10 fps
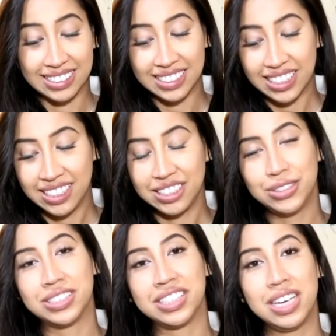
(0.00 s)
did
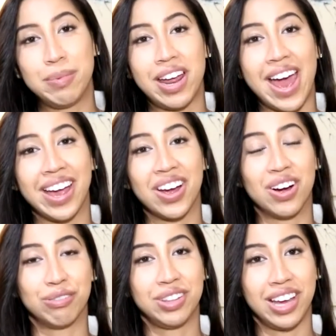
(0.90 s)
used to keep it hanging
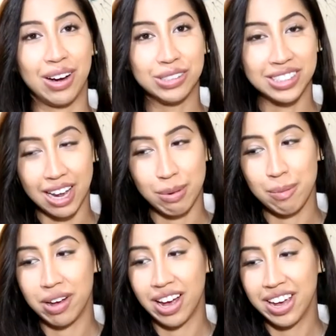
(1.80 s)
off the outside of my
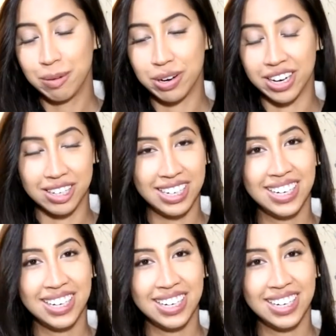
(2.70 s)
bag, but